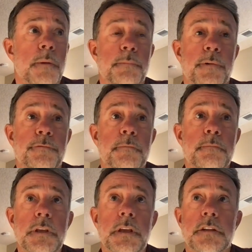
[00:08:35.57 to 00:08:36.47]
But for
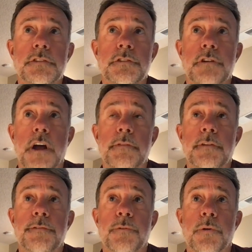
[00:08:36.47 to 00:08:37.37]
me, it's a driving
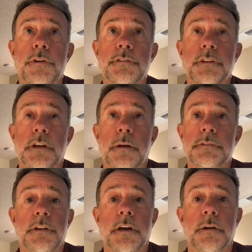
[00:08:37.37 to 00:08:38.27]
force that comes
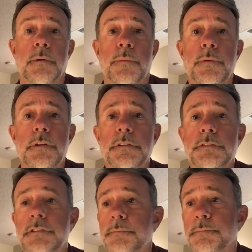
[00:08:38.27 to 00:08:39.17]
down to a real
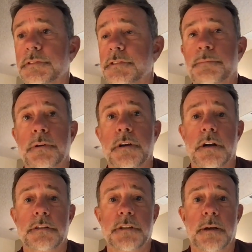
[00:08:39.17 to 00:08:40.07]
simple
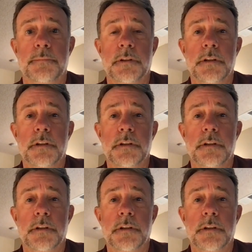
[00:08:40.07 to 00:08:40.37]
concept.